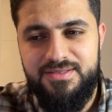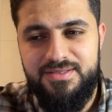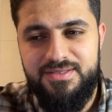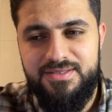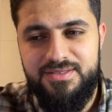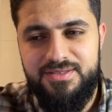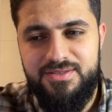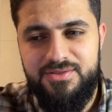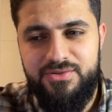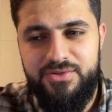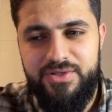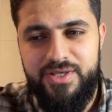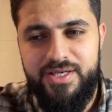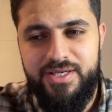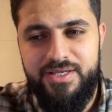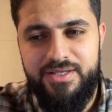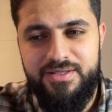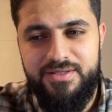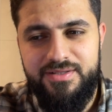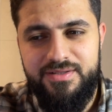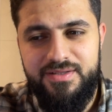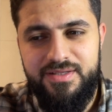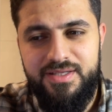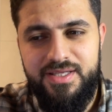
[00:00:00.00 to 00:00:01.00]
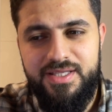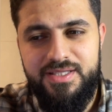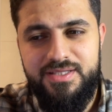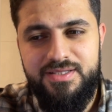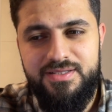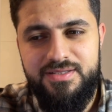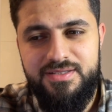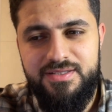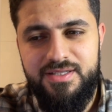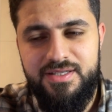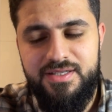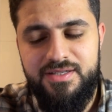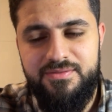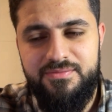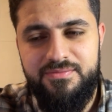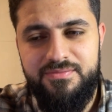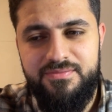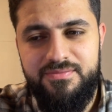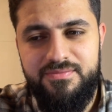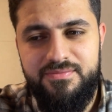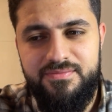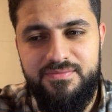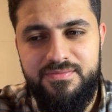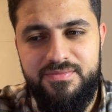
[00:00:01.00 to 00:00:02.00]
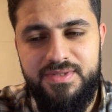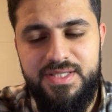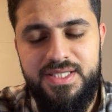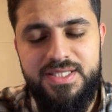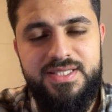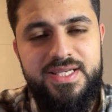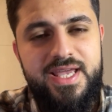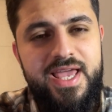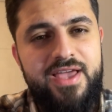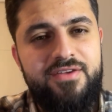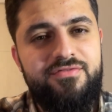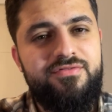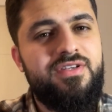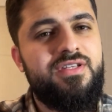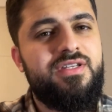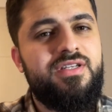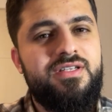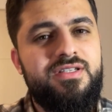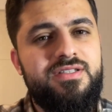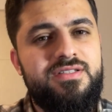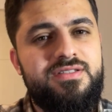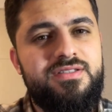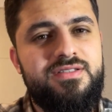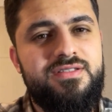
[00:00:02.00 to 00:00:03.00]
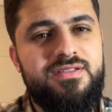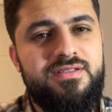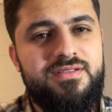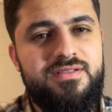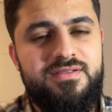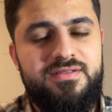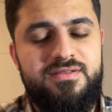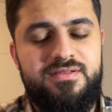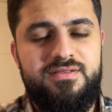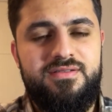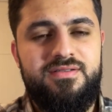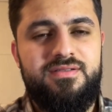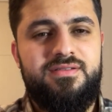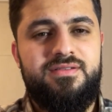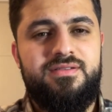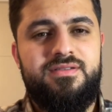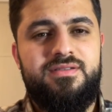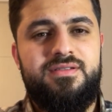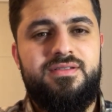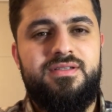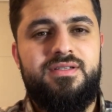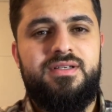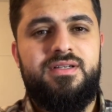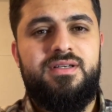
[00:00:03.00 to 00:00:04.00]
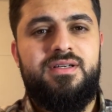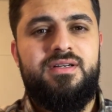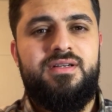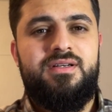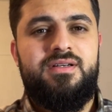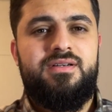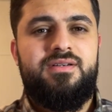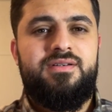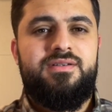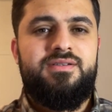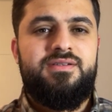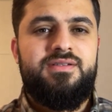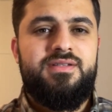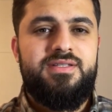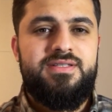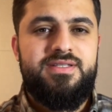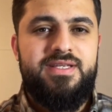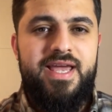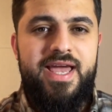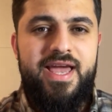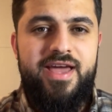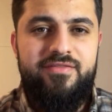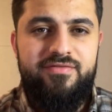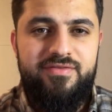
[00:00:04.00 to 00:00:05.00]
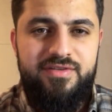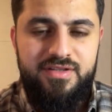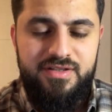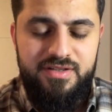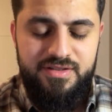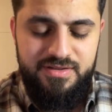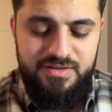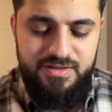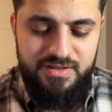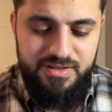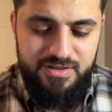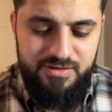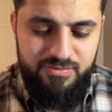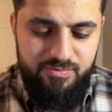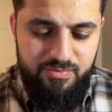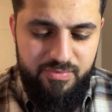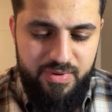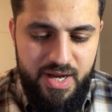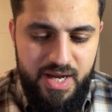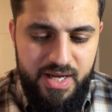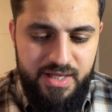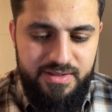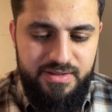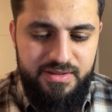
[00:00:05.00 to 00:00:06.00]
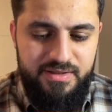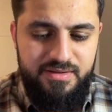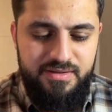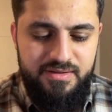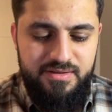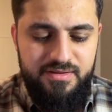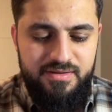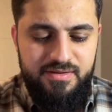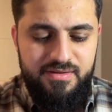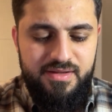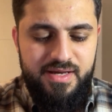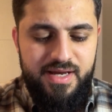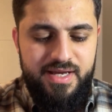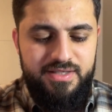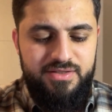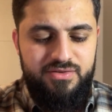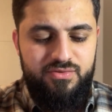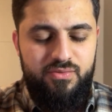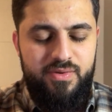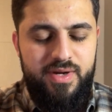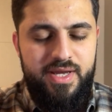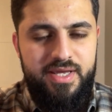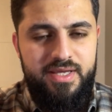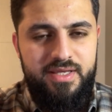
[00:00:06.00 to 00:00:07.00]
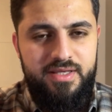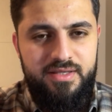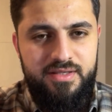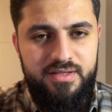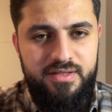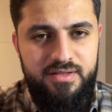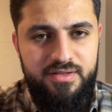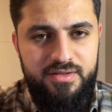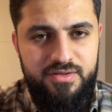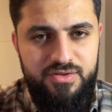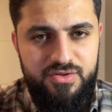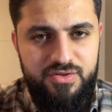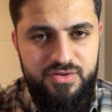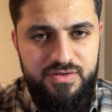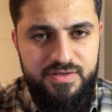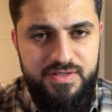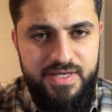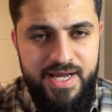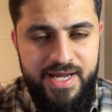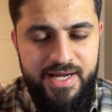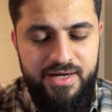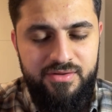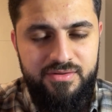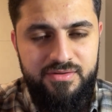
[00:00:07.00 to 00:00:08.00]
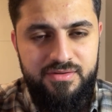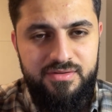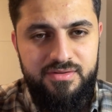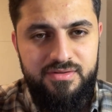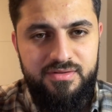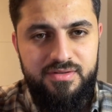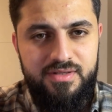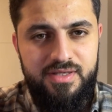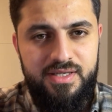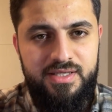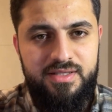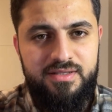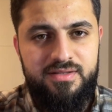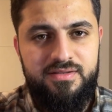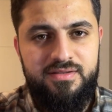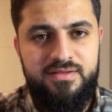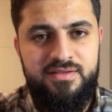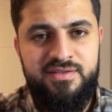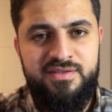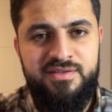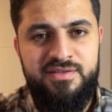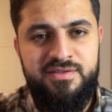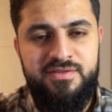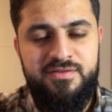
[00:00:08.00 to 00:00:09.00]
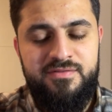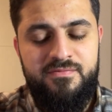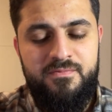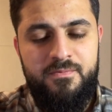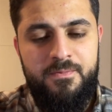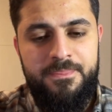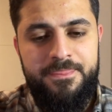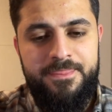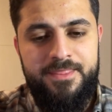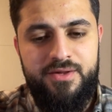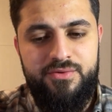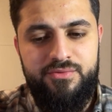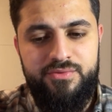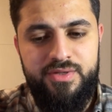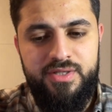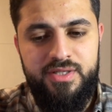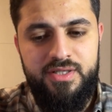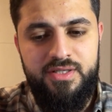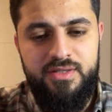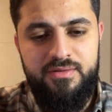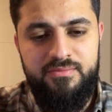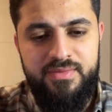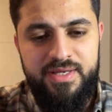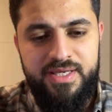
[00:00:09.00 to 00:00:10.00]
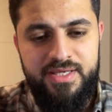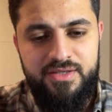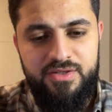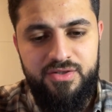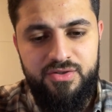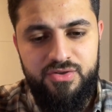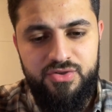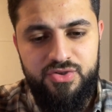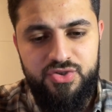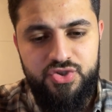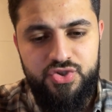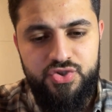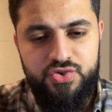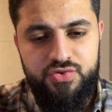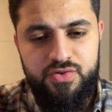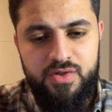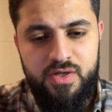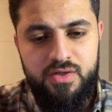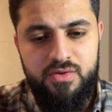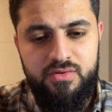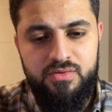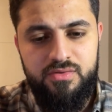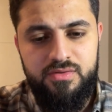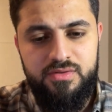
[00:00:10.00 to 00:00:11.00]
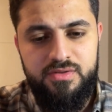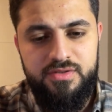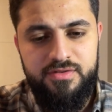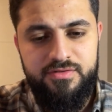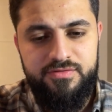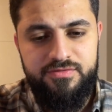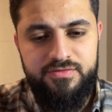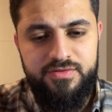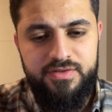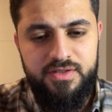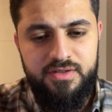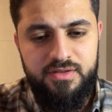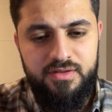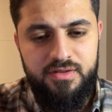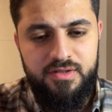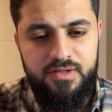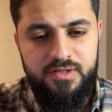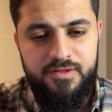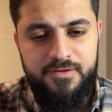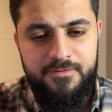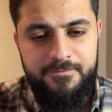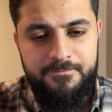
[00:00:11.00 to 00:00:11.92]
So yeah, it's this heaviness, this burden that is weighing you down and really making you struggle to feel